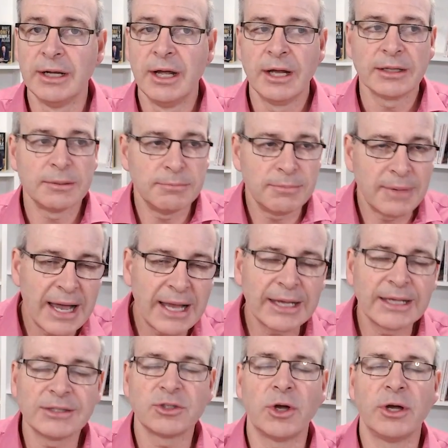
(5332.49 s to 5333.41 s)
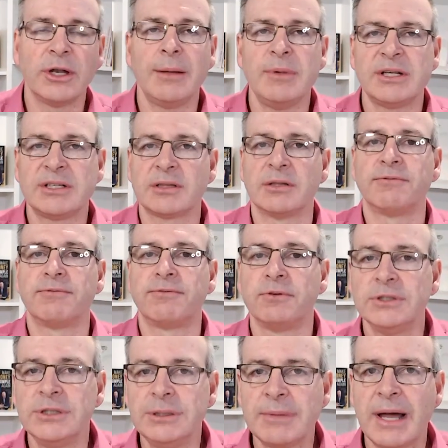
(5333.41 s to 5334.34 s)
The market dynamics, the
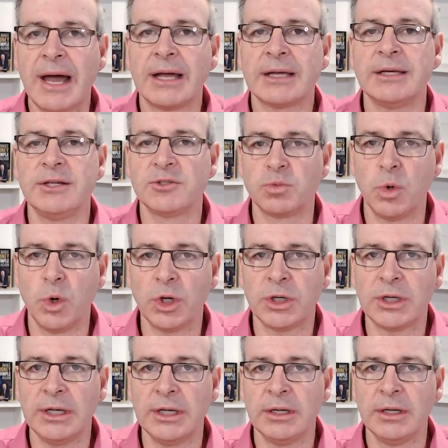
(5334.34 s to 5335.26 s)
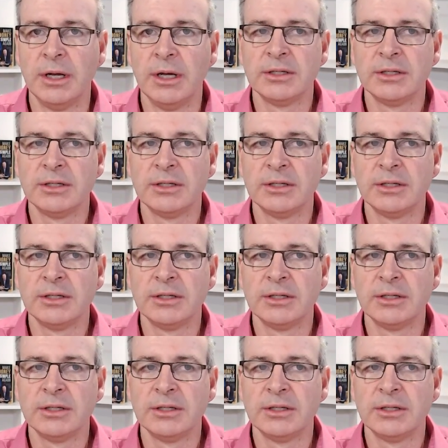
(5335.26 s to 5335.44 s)
free market is working